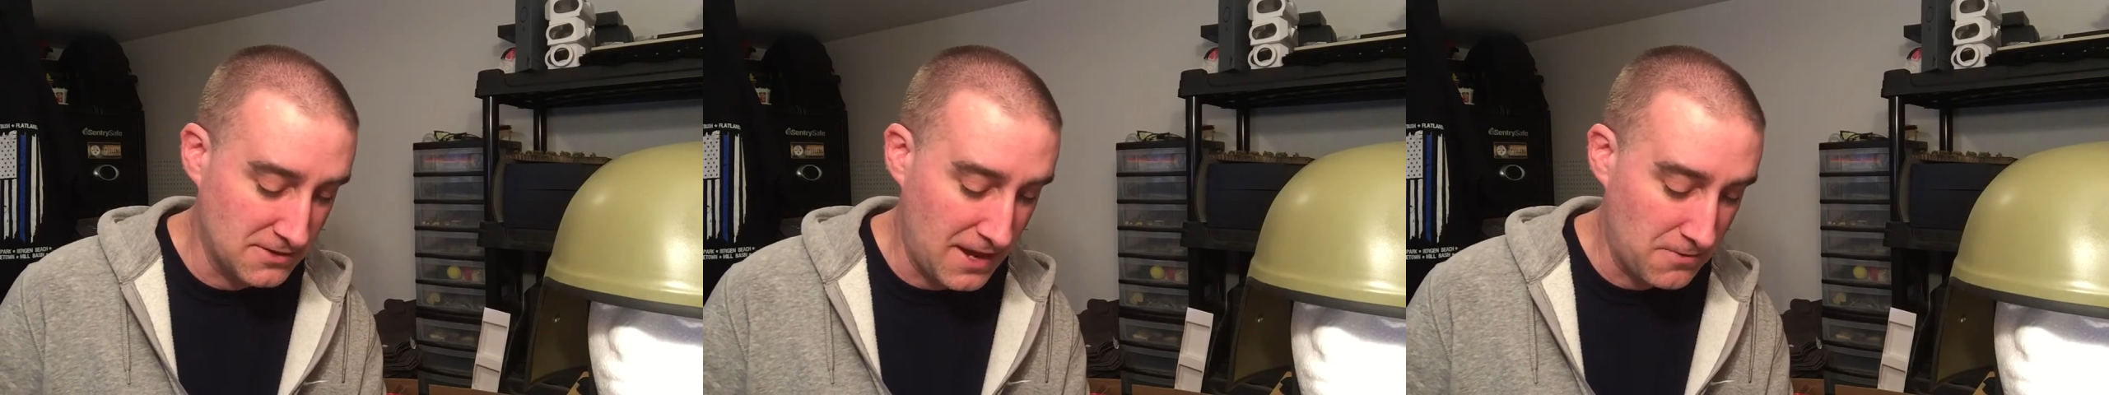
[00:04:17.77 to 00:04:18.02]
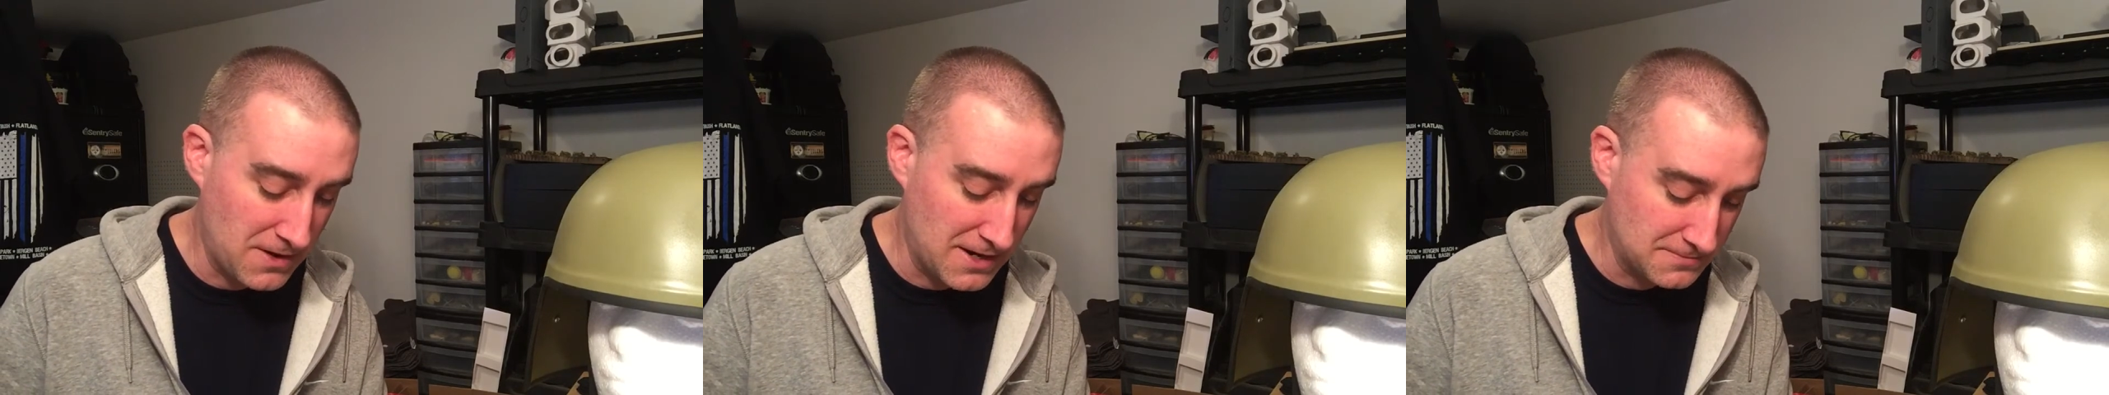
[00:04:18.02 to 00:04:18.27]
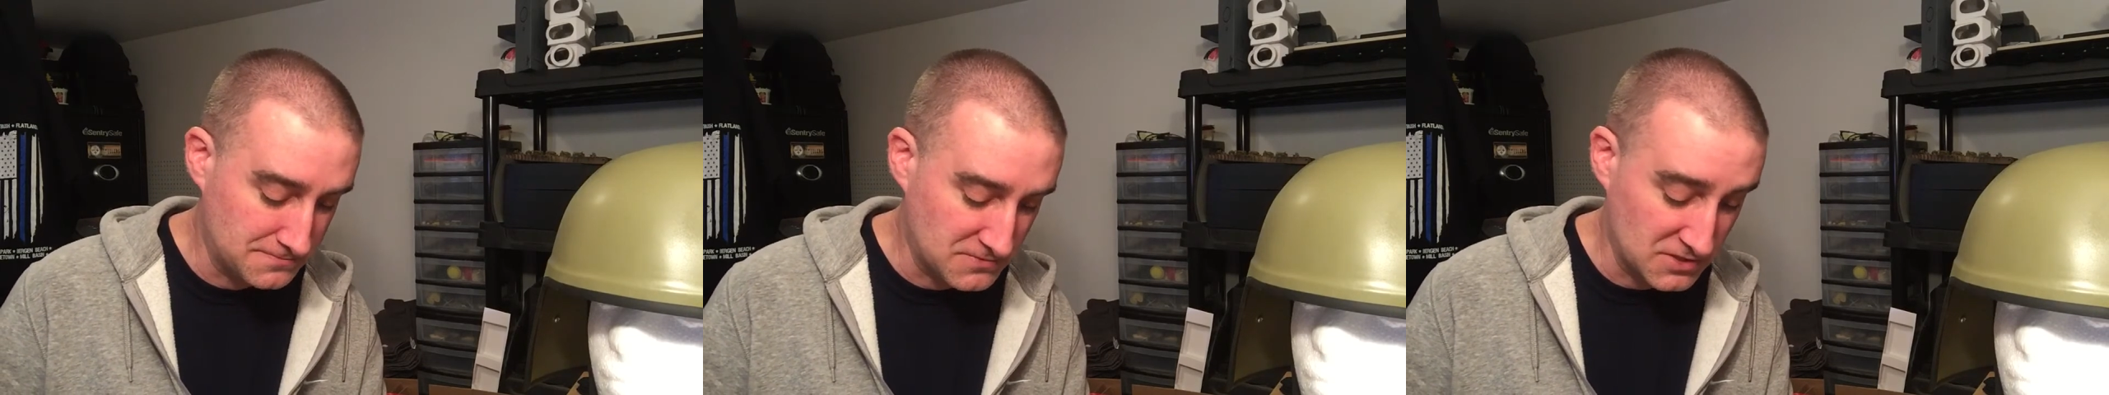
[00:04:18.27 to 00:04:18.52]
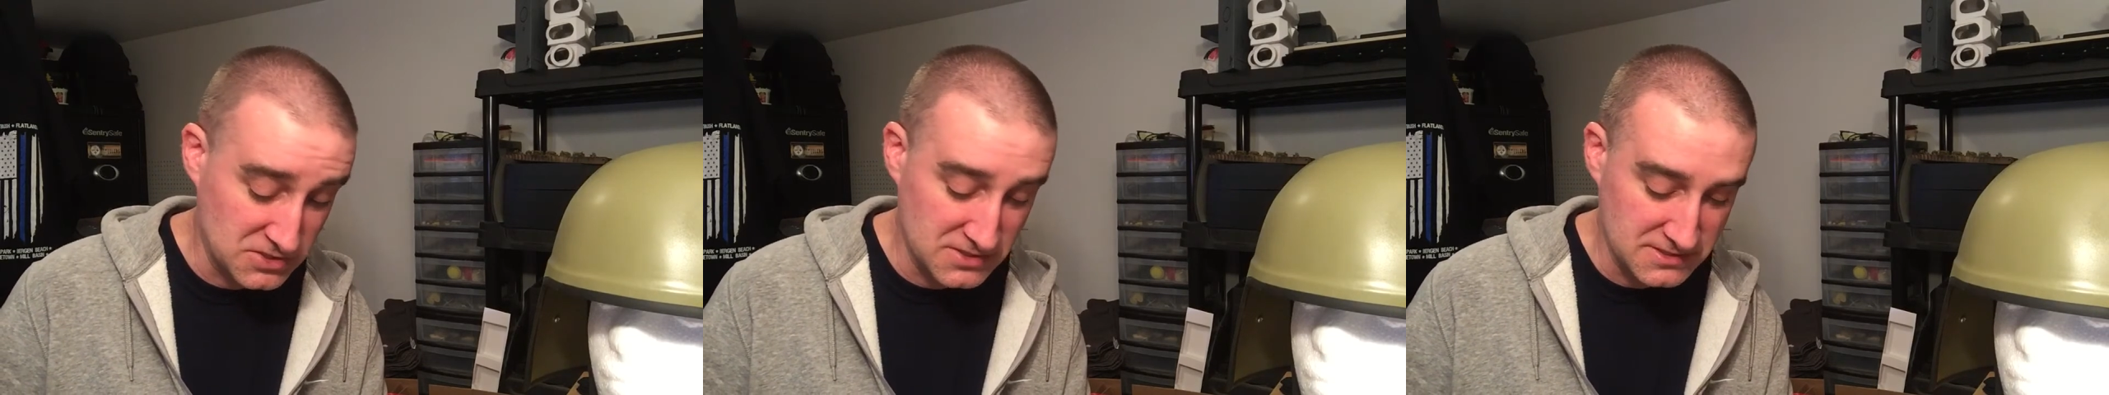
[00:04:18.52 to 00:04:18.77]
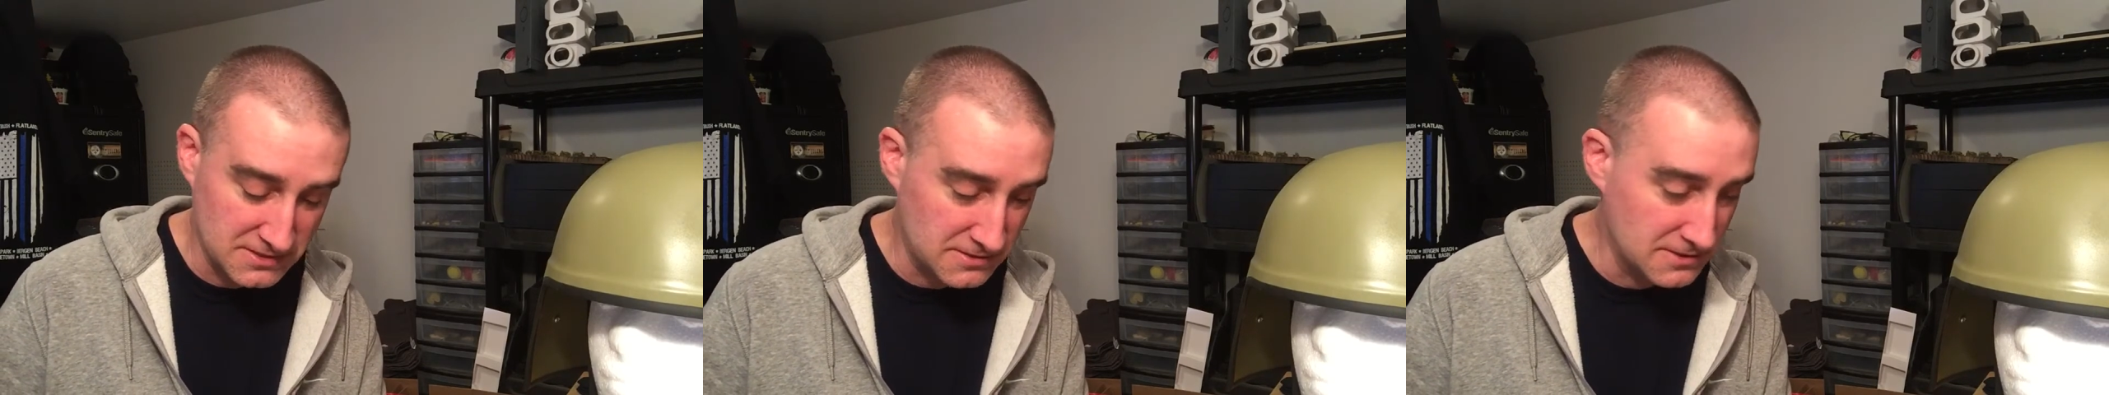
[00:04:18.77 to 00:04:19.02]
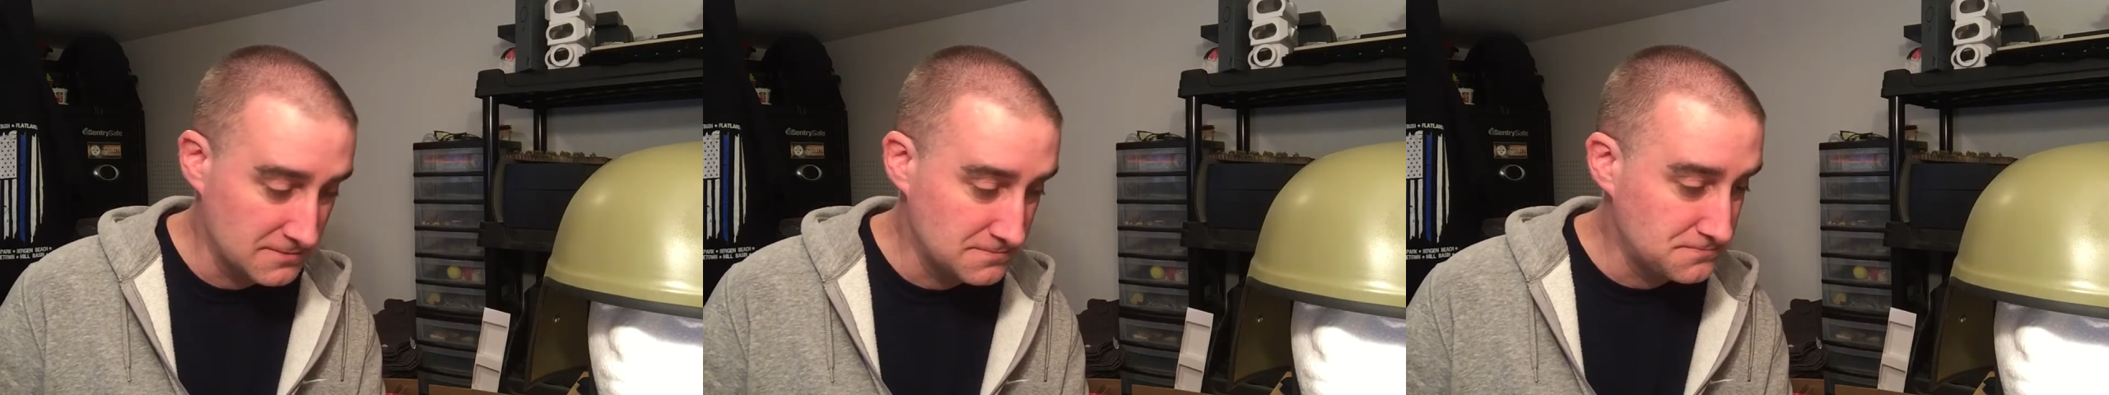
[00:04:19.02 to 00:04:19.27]
that way,
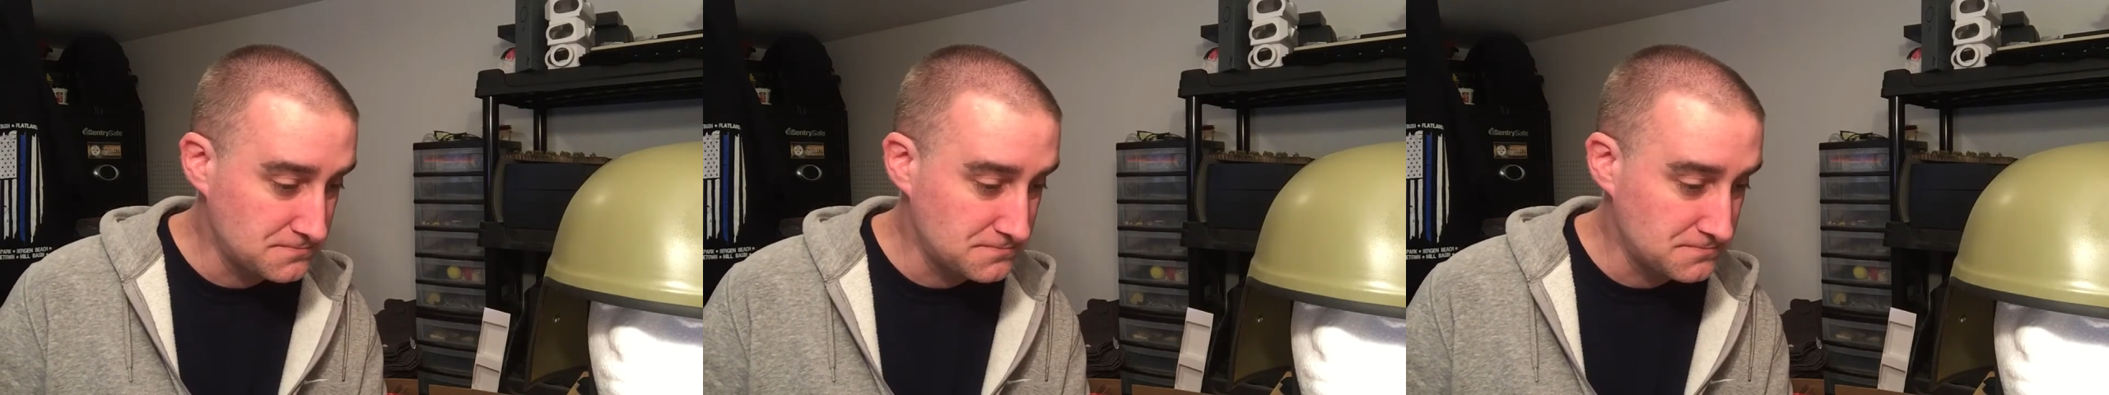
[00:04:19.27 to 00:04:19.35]
logistically.